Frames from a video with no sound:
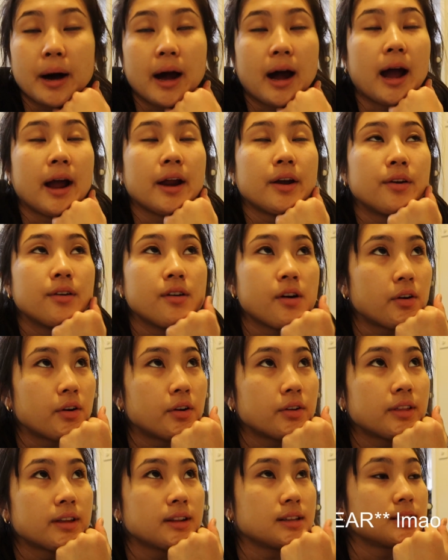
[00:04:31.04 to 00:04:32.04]
But I
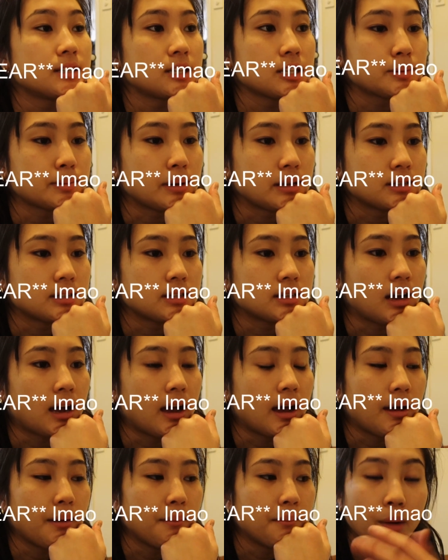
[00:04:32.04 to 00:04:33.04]
know that in 6 months
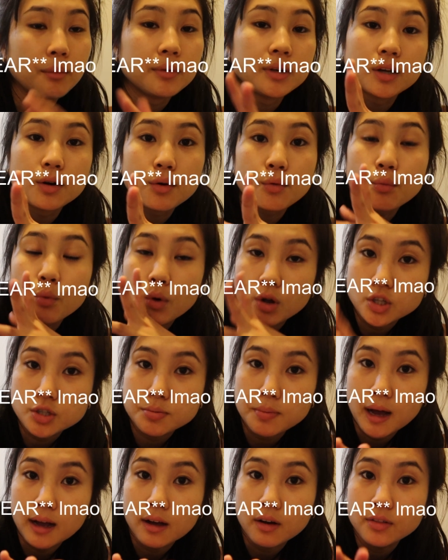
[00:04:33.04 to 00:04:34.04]
time, I'm probably gonna
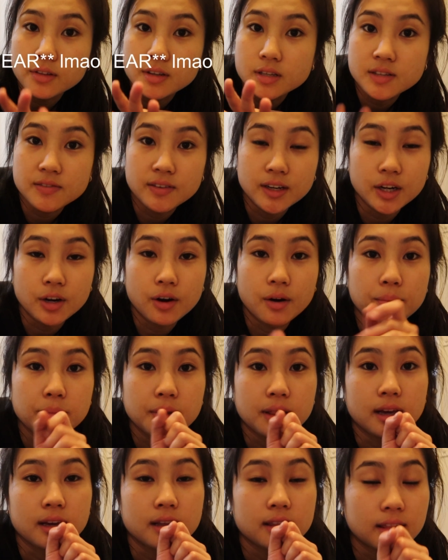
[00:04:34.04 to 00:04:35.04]
watch back on this video and
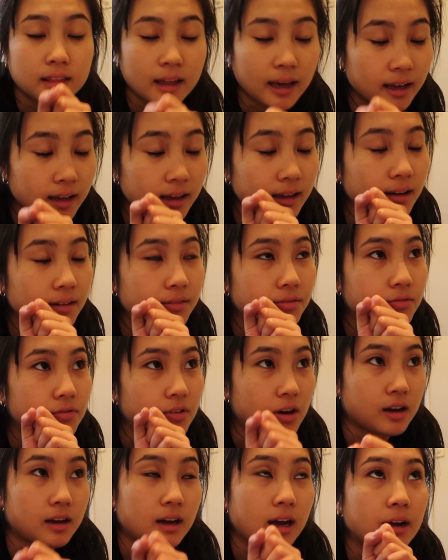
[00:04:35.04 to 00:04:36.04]
be like, thank
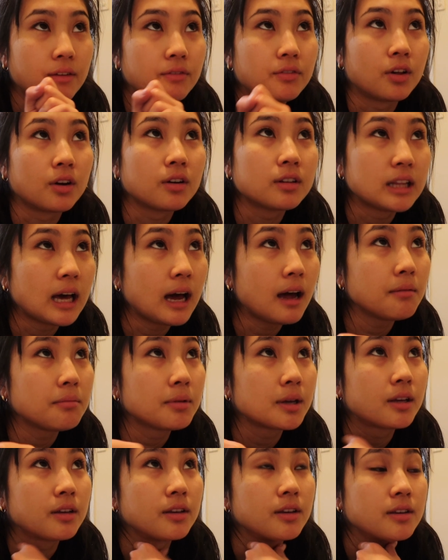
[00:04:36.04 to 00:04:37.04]
I vlogged that,
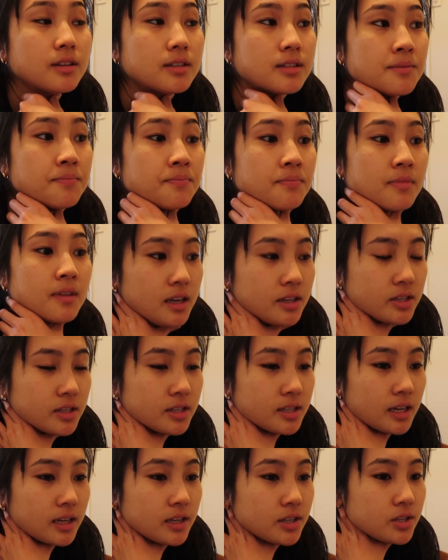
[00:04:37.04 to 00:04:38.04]
because it's
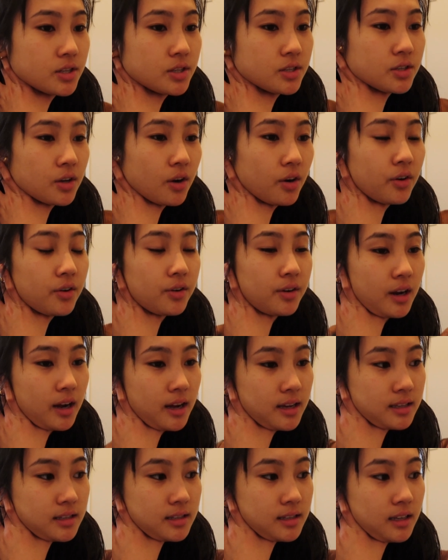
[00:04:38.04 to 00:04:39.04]
just like so
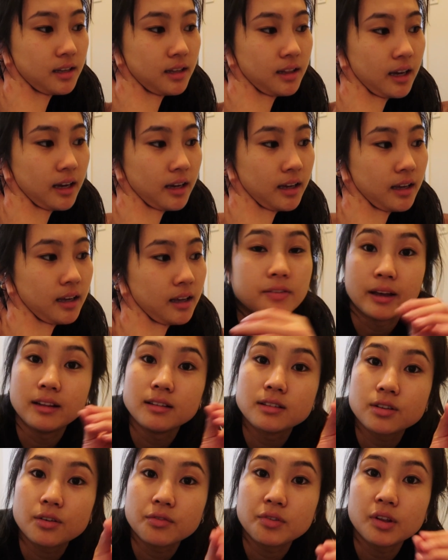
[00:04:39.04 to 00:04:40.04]
nice seeing like
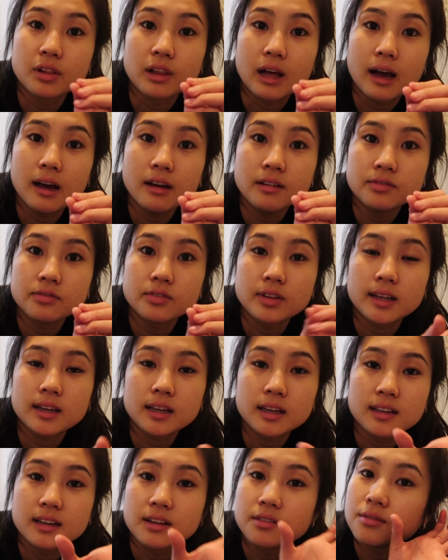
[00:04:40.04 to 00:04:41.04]
events of your life
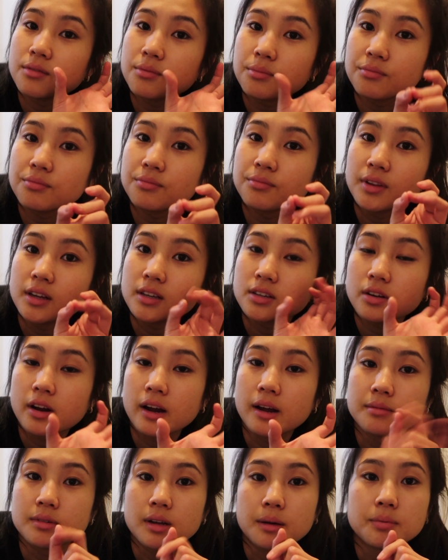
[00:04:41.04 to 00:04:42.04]
like in a like
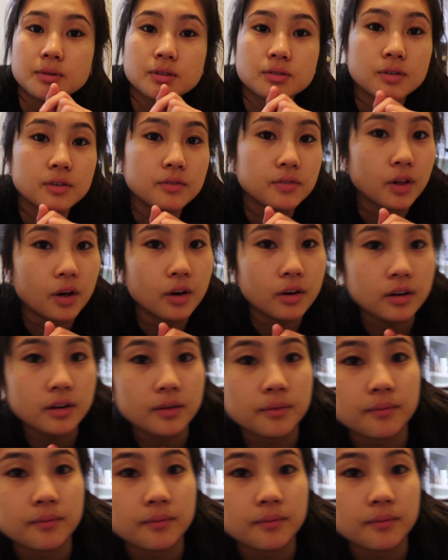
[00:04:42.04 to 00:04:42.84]
crammed up into a vlog.